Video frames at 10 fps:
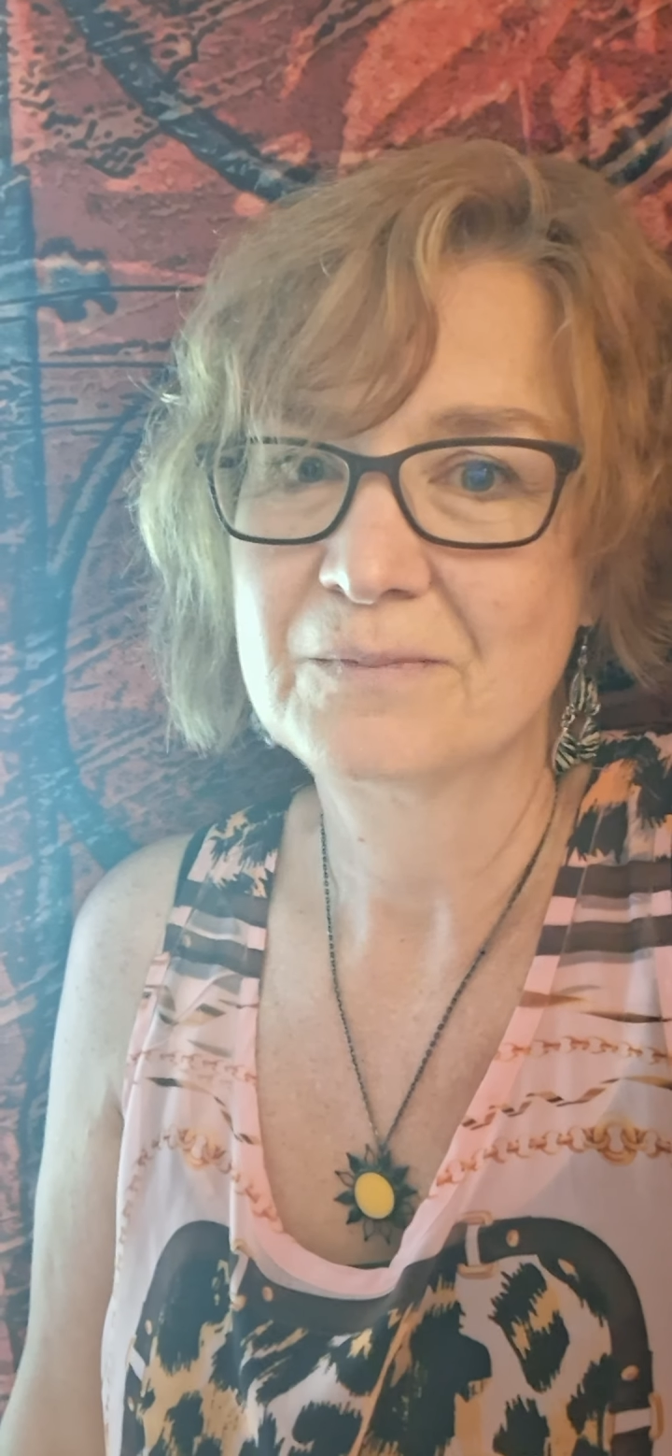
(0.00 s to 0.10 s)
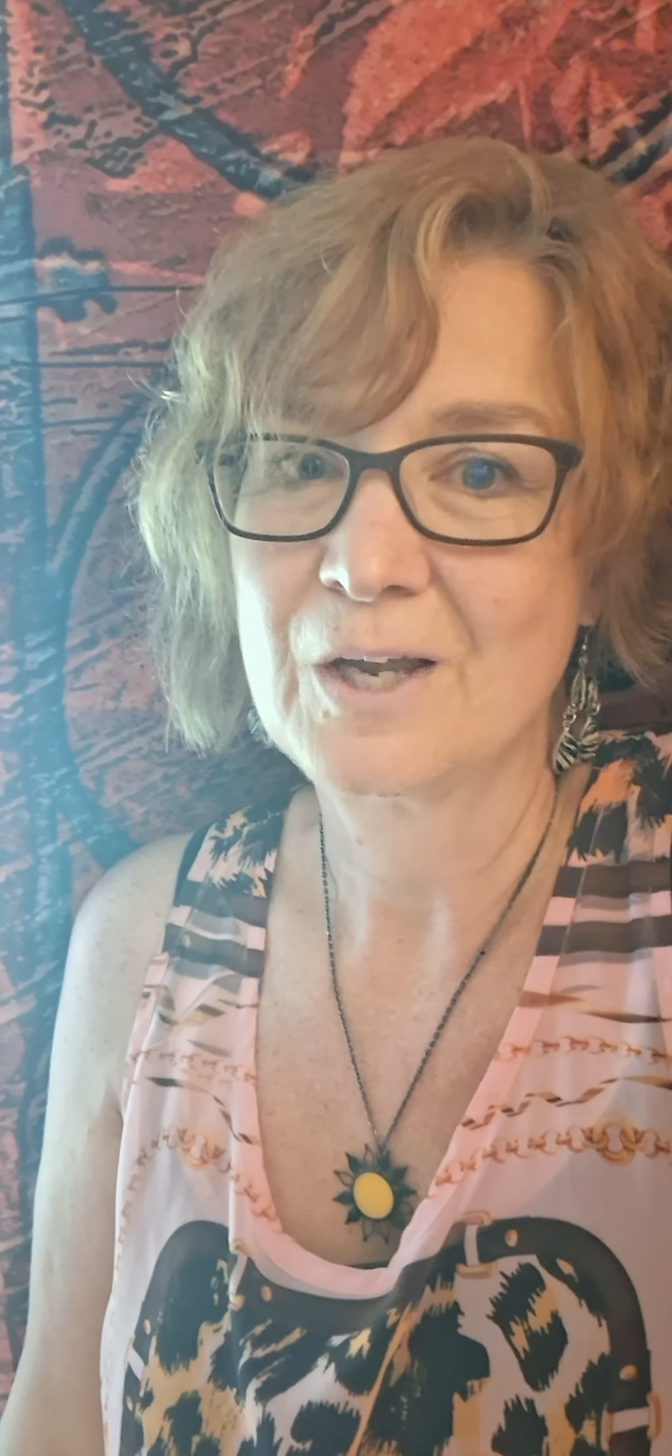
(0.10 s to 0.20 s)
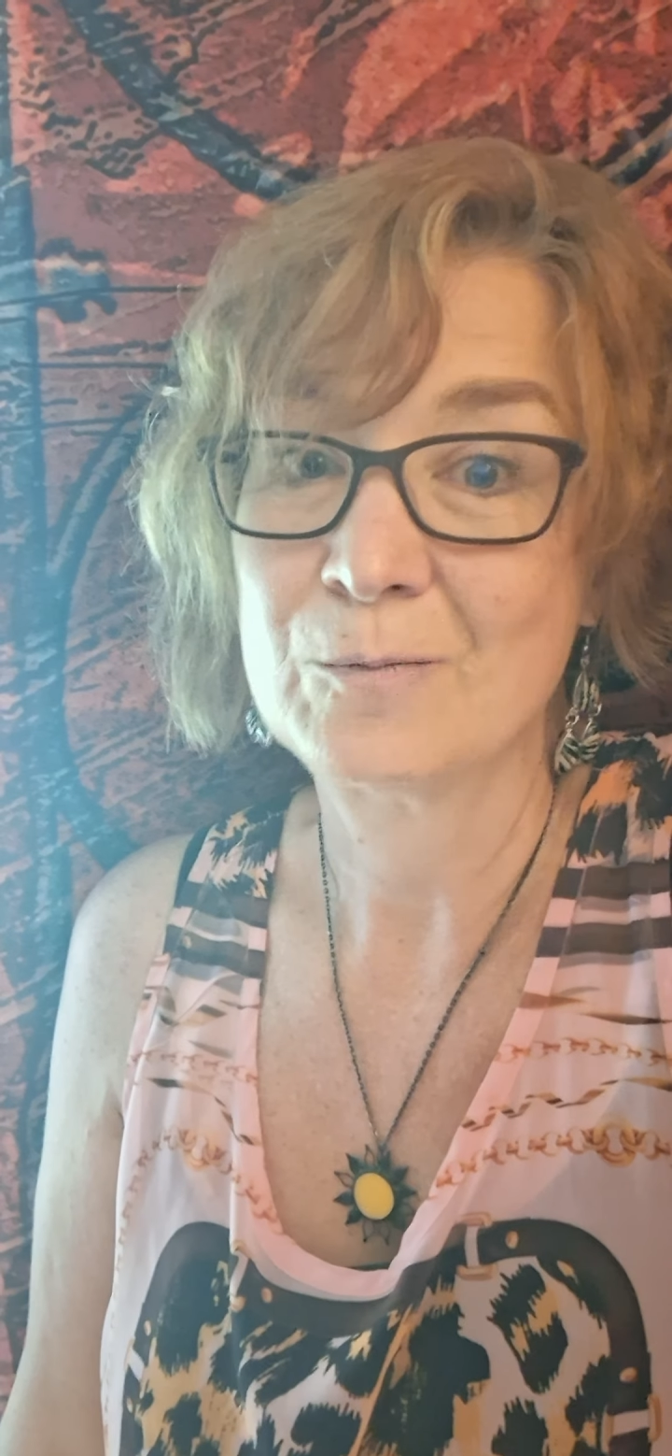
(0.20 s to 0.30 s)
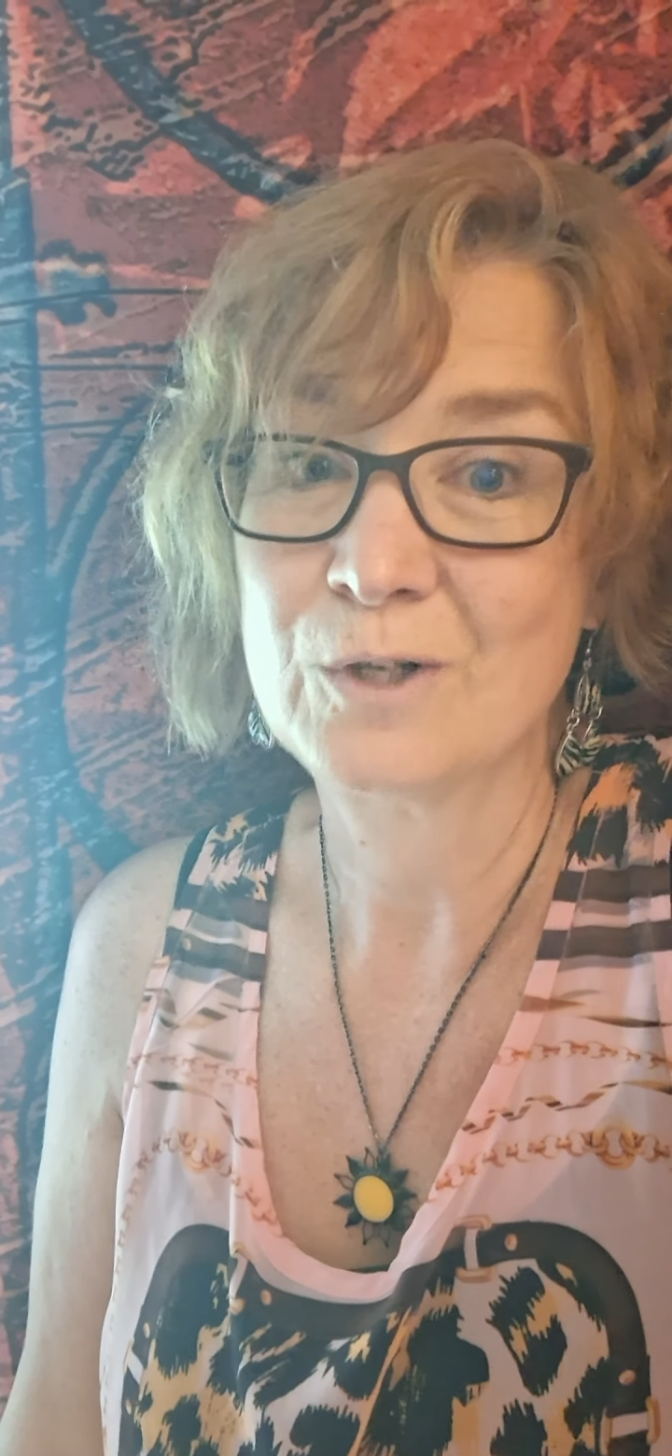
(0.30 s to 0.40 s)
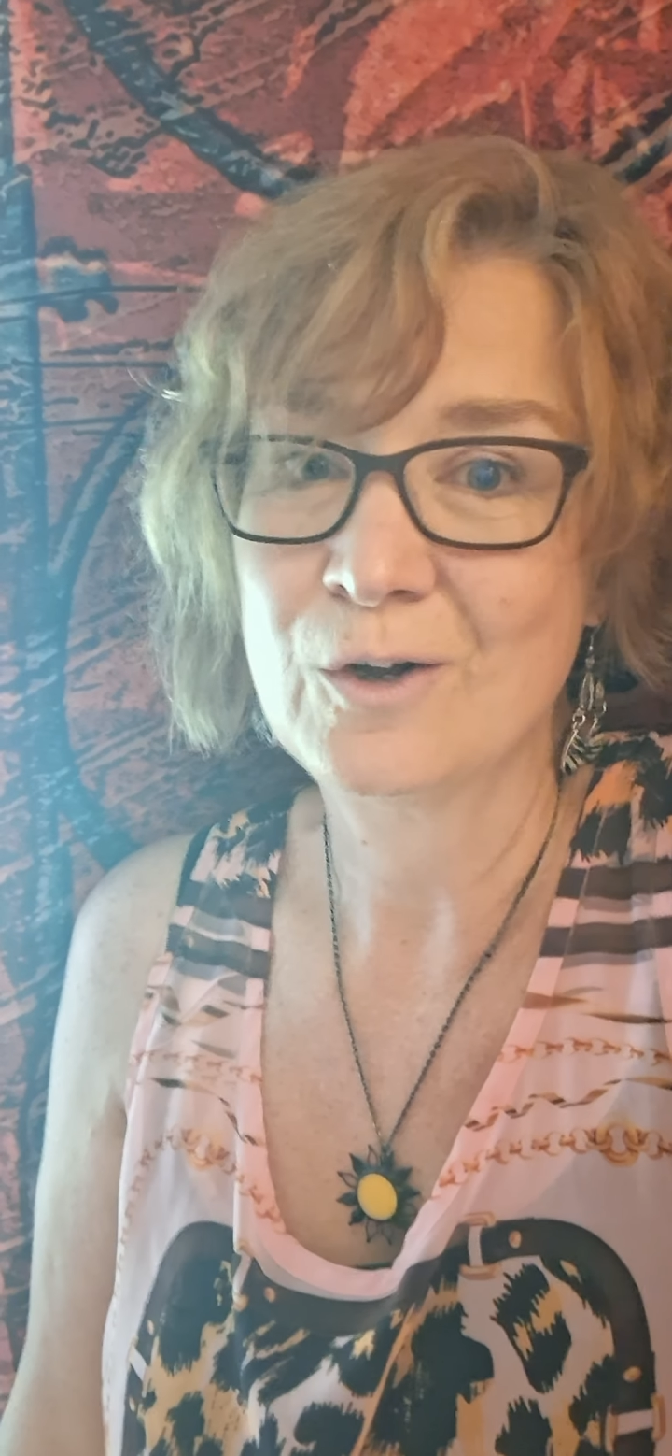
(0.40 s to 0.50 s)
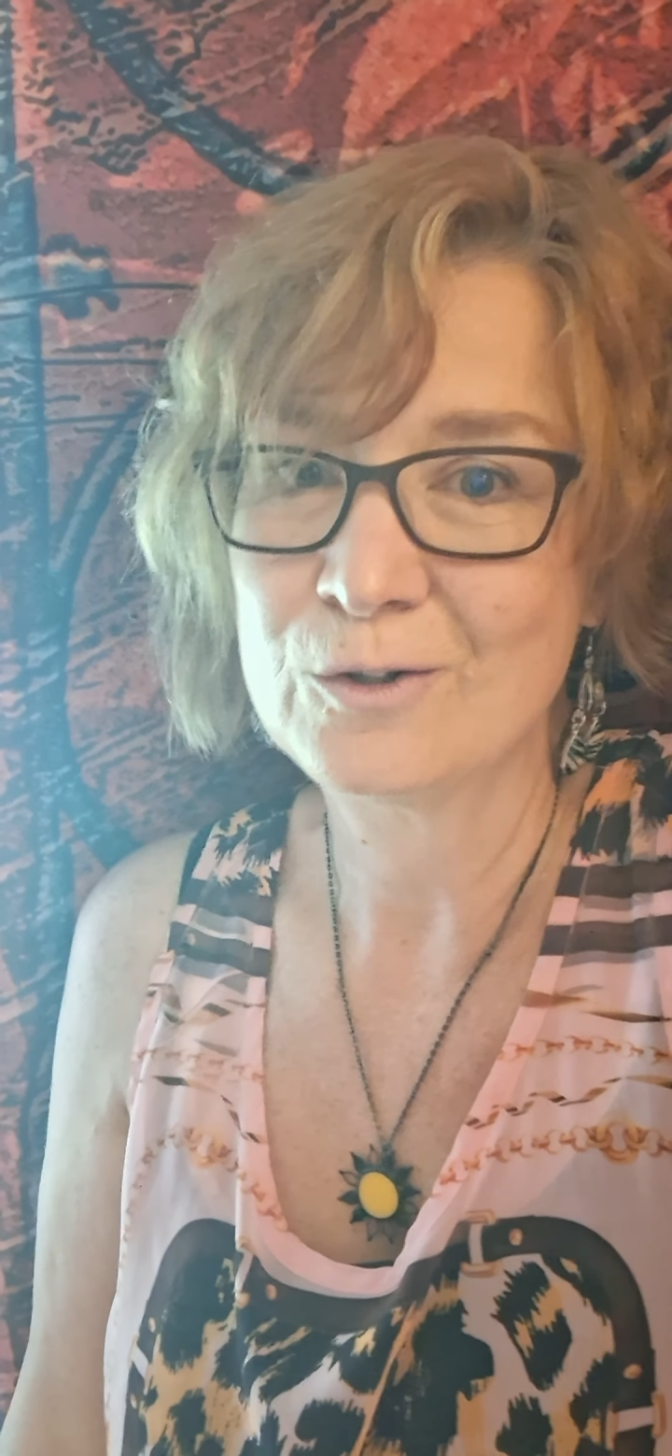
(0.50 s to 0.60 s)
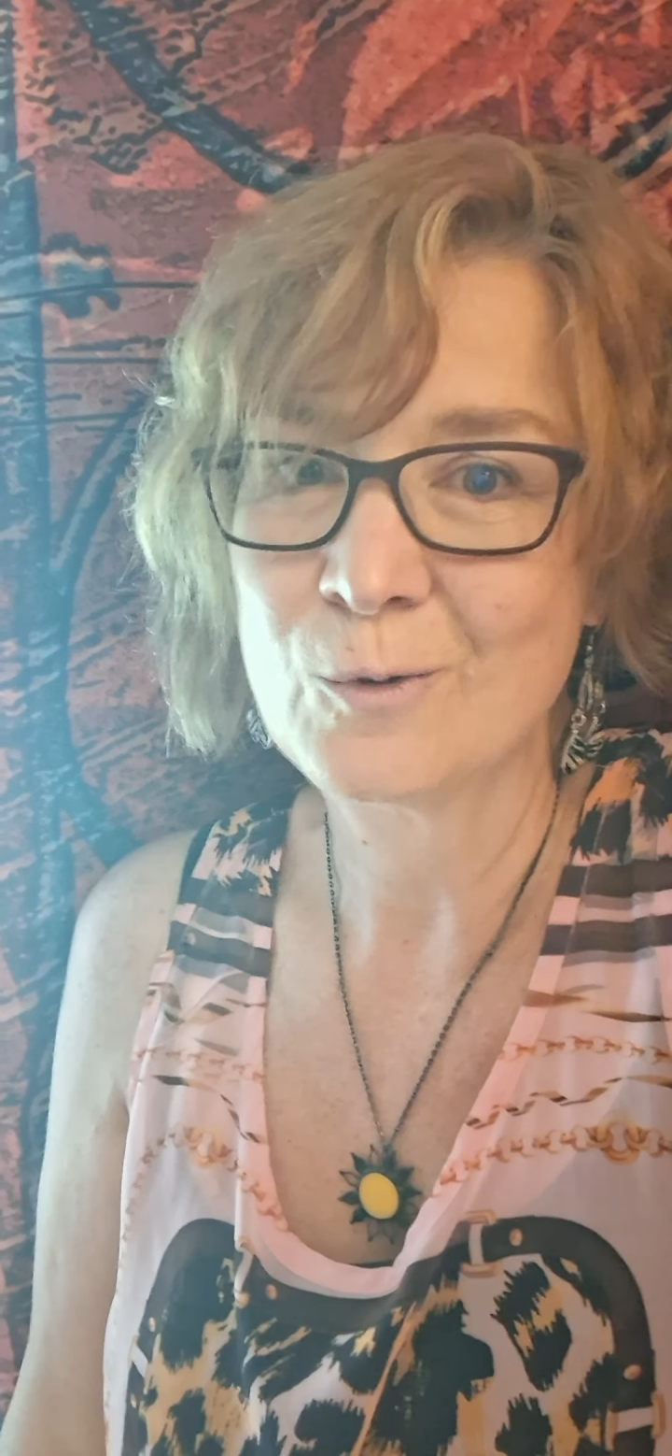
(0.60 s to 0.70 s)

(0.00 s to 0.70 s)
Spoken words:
and we all